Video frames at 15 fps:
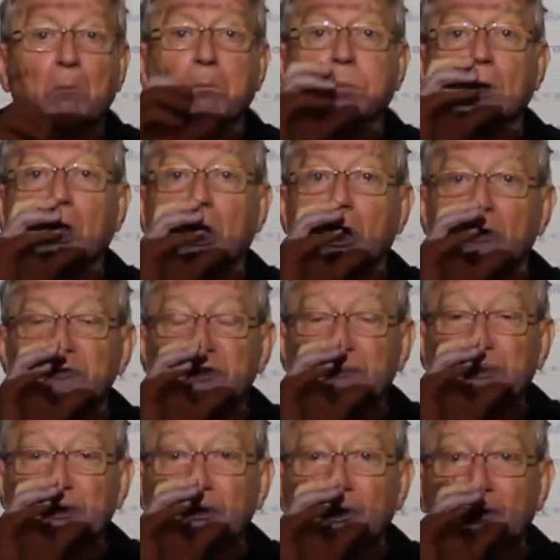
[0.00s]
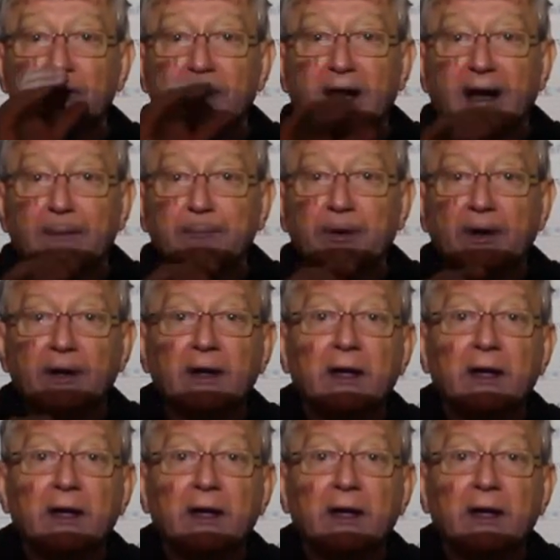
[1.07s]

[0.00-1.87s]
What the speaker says: Blow the balloon up,